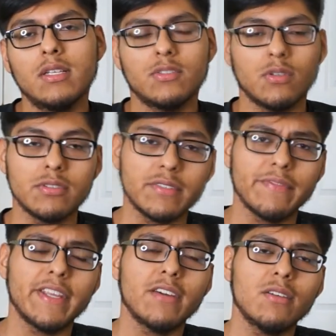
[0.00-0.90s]

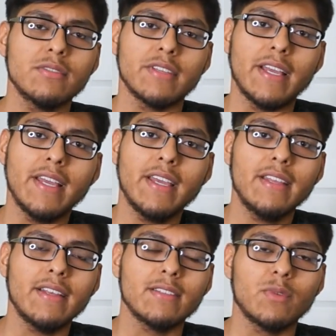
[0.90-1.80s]
sourcing videos,
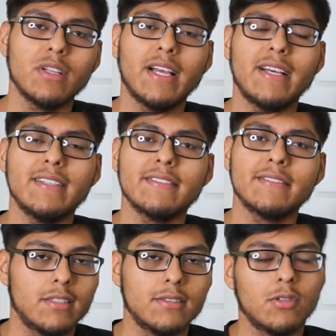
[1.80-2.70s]
and as well
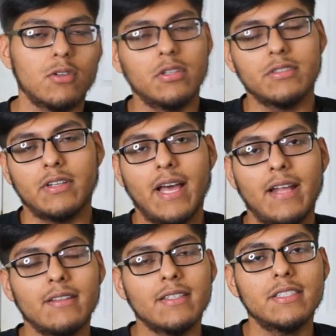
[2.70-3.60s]
as tutorials on
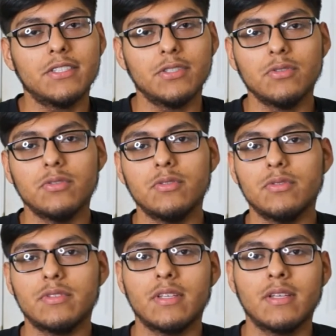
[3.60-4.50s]
how to list
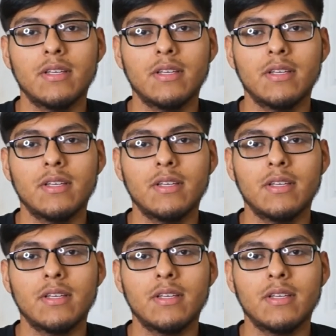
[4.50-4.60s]
shoes